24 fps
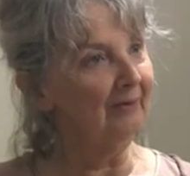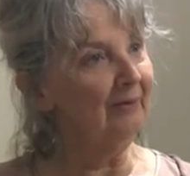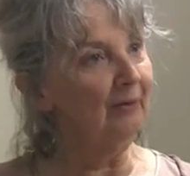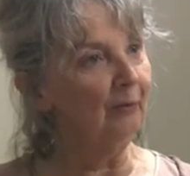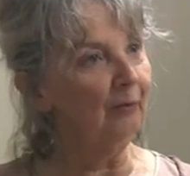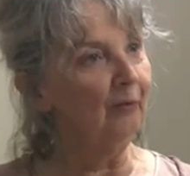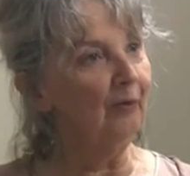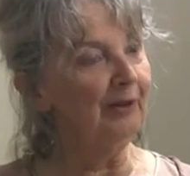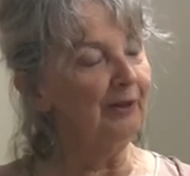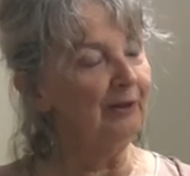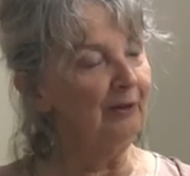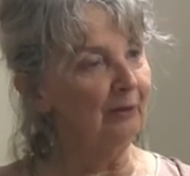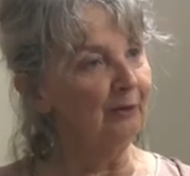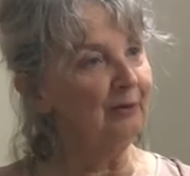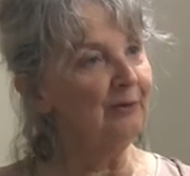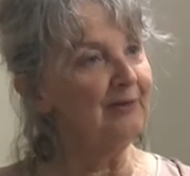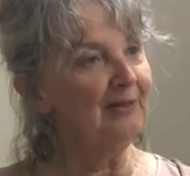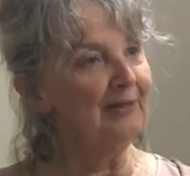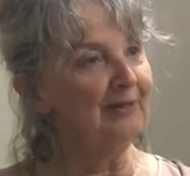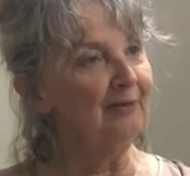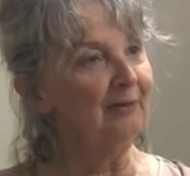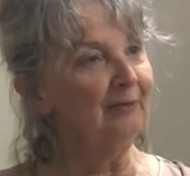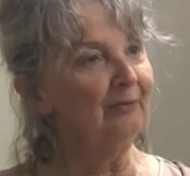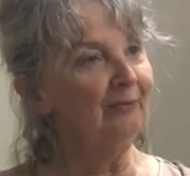In the window
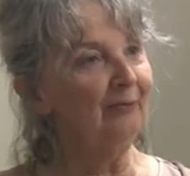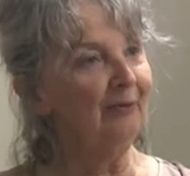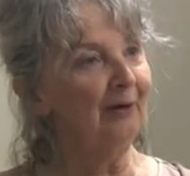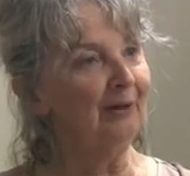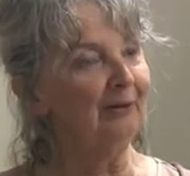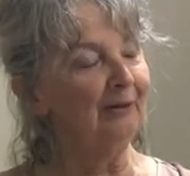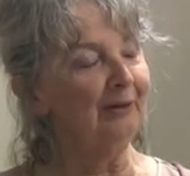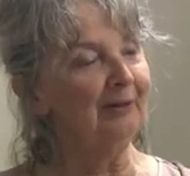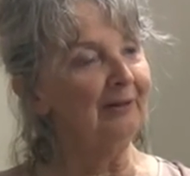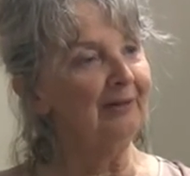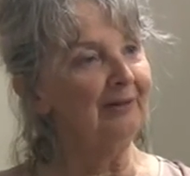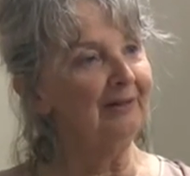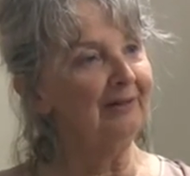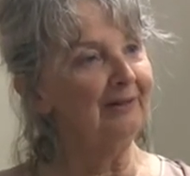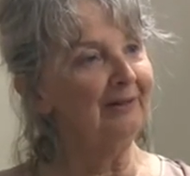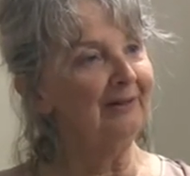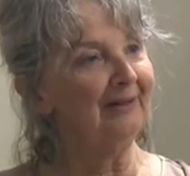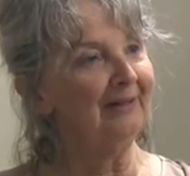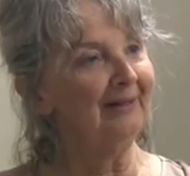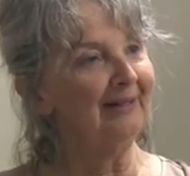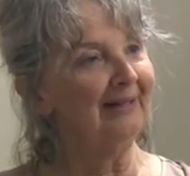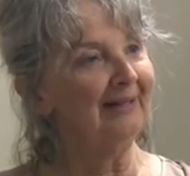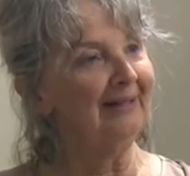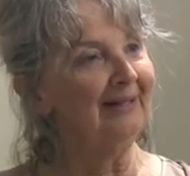seat, right.
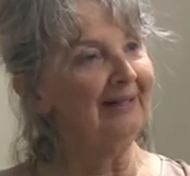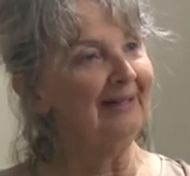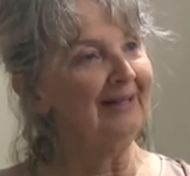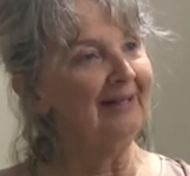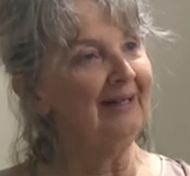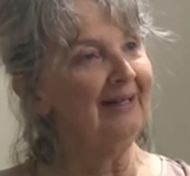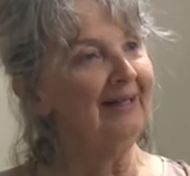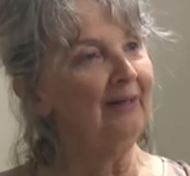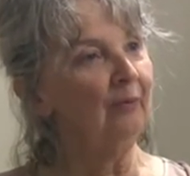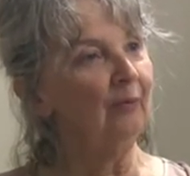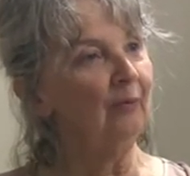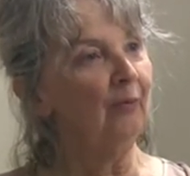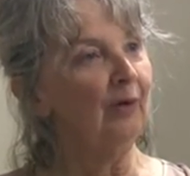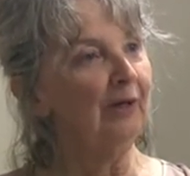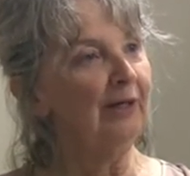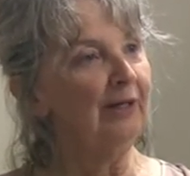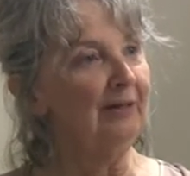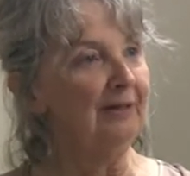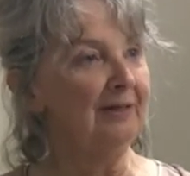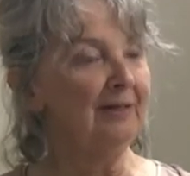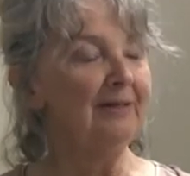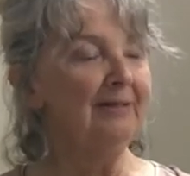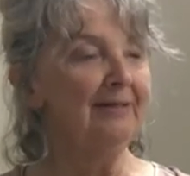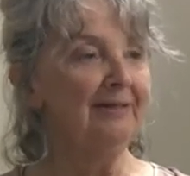What
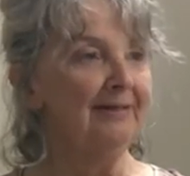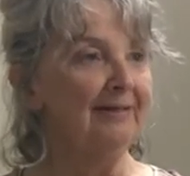is